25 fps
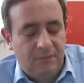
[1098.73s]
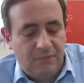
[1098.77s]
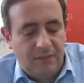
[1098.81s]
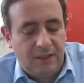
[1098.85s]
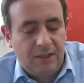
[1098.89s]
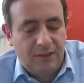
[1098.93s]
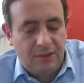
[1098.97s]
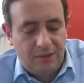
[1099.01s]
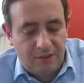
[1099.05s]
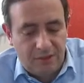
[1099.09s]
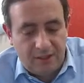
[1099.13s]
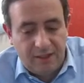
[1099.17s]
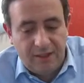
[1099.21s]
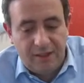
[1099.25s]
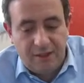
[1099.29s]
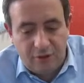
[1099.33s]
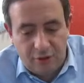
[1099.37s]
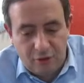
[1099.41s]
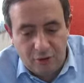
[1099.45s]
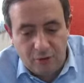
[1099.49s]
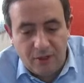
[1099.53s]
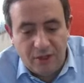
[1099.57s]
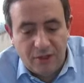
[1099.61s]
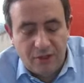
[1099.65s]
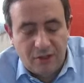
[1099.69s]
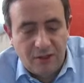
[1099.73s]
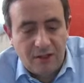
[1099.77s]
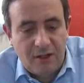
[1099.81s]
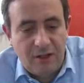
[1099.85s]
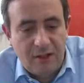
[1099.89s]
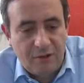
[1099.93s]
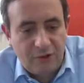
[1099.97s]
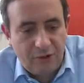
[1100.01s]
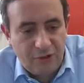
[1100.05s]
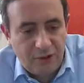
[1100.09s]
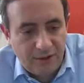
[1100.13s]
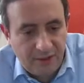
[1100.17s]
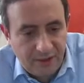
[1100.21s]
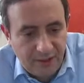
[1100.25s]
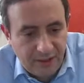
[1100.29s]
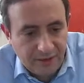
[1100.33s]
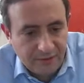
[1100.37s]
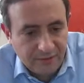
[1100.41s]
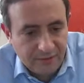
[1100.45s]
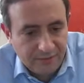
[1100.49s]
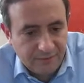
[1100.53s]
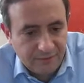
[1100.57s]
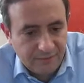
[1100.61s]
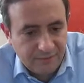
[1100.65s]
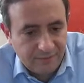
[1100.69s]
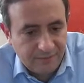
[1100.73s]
let's say, US dollars online.